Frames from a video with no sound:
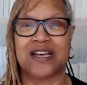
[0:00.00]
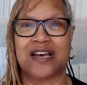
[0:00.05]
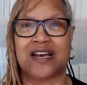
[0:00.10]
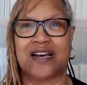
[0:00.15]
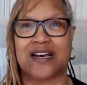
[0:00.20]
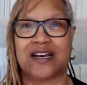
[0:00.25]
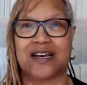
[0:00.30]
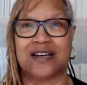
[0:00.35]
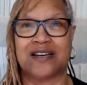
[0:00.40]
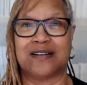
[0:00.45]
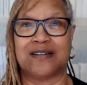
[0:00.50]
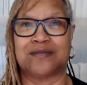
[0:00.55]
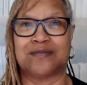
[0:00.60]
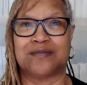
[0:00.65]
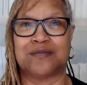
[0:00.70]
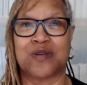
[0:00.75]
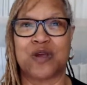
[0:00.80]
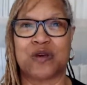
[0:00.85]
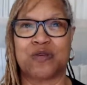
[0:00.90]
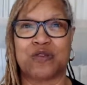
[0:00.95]

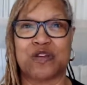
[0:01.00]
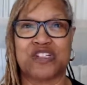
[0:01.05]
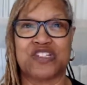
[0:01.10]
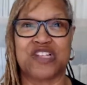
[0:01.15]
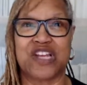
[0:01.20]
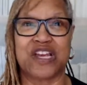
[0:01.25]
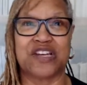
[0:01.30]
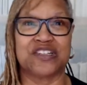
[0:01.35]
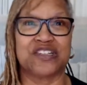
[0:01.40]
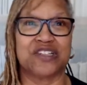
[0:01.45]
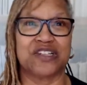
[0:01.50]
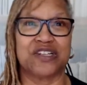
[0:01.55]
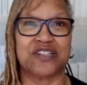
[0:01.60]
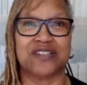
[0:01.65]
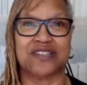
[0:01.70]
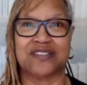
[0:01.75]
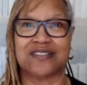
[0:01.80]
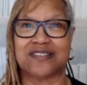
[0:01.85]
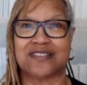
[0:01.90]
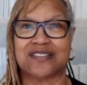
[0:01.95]

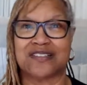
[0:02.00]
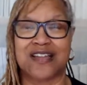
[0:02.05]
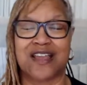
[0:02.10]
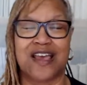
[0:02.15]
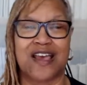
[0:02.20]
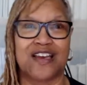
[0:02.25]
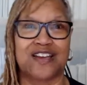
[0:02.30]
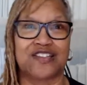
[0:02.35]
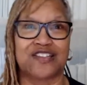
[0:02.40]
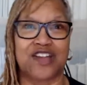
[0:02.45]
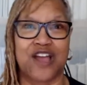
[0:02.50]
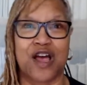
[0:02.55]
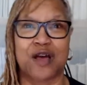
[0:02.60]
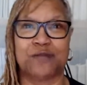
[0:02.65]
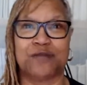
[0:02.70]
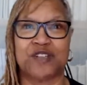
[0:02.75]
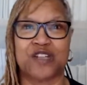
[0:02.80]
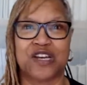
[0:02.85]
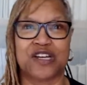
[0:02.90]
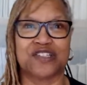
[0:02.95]
rejection slash
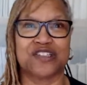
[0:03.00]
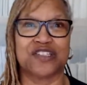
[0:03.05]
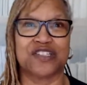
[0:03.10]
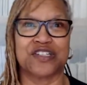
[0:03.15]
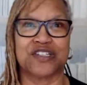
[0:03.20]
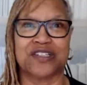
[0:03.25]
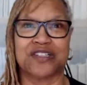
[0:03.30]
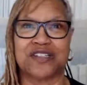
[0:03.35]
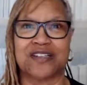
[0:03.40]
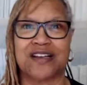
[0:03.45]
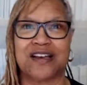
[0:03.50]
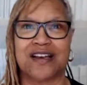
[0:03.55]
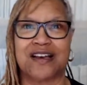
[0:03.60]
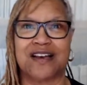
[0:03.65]
objection,